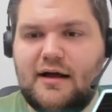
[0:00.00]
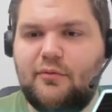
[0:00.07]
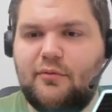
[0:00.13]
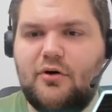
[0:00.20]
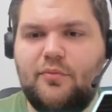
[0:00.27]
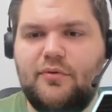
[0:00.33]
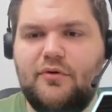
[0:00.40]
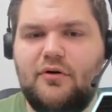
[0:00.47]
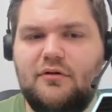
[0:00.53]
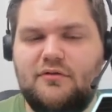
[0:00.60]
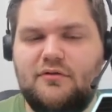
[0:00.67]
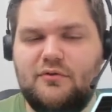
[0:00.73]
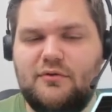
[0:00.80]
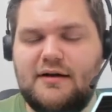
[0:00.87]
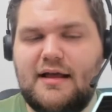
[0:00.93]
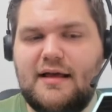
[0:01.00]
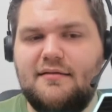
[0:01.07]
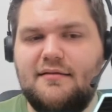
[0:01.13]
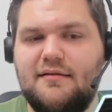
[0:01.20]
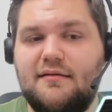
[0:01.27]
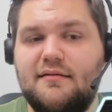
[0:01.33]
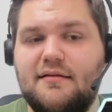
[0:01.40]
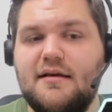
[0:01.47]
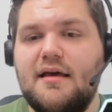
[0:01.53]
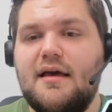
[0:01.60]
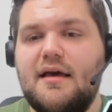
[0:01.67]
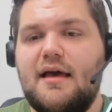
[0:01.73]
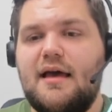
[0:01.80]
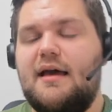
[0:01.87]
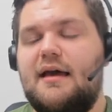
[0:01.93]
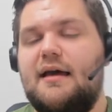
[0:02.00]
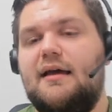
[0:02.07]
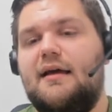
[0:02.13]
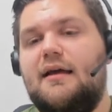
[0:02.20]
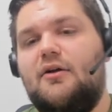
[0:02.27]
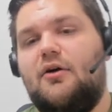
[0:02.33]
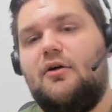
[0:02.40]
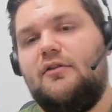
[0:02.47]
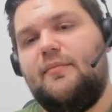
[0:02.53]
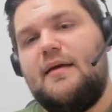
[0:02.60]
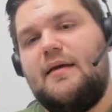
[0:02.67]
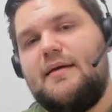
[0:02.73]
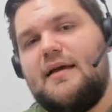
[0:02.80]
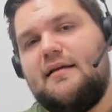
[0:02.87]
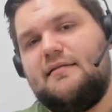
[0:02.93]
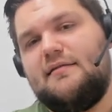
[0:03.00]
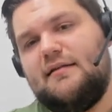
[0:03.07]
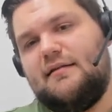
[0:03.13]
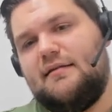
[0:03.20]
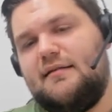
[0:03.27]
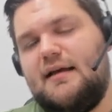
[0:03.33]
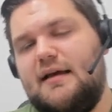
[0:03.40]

I would open all suited aces and all the baby aces,